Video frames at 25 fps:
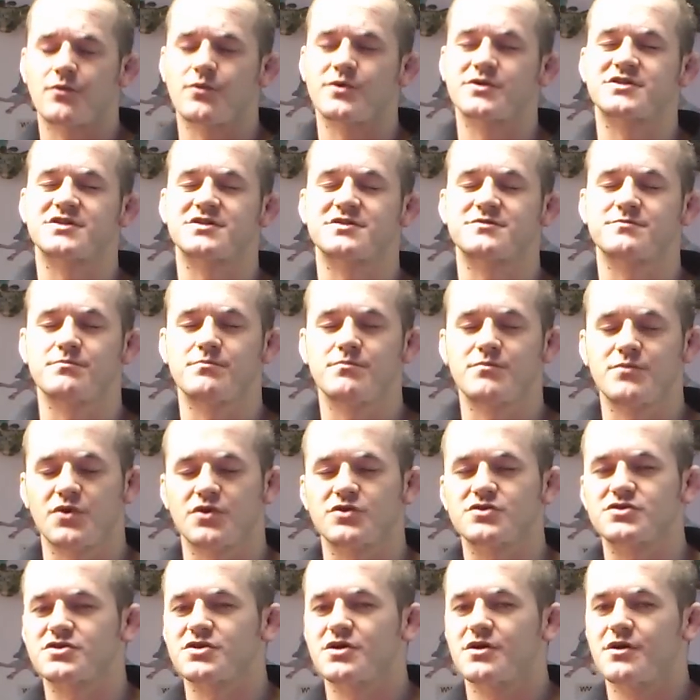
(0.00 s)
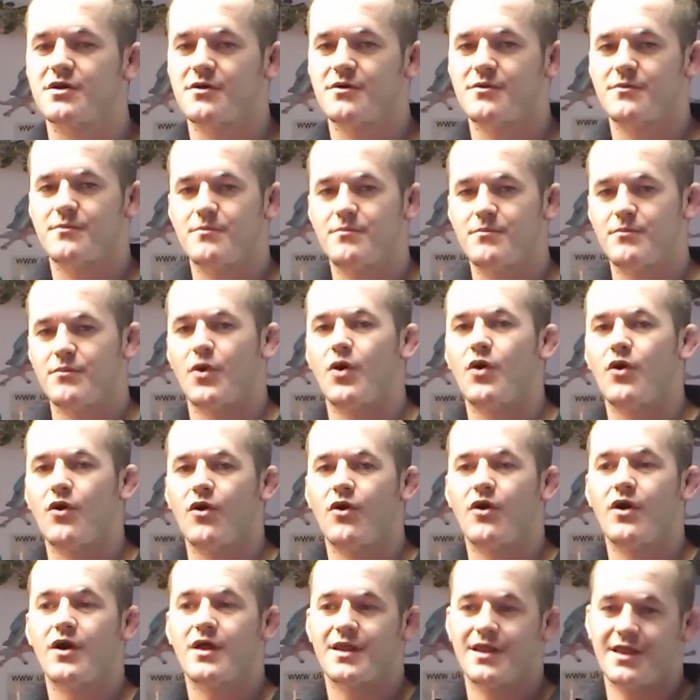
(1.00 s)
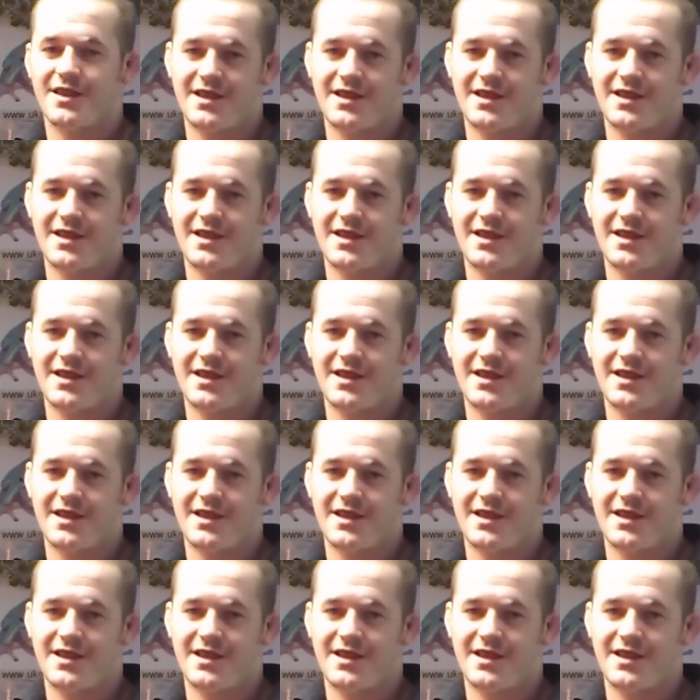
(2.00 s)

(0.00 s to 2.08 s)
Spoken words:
which is much more